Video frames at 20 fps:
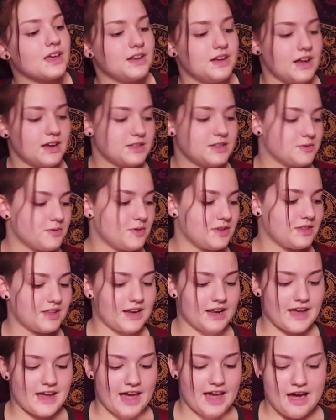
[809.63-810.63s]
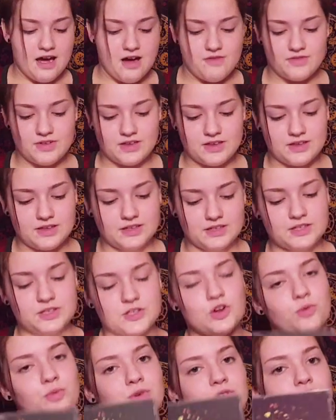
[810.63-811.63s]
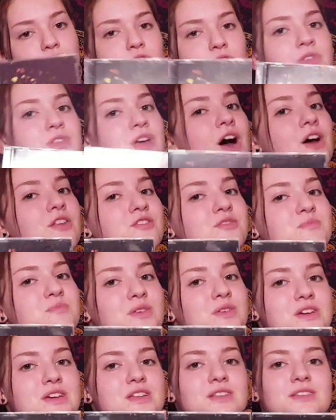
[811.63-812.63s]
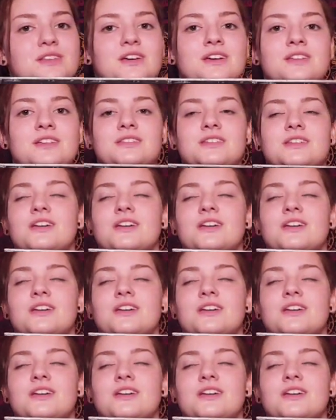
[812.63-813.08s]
Next one that I have is Snow Patrol's 100 Million Suns.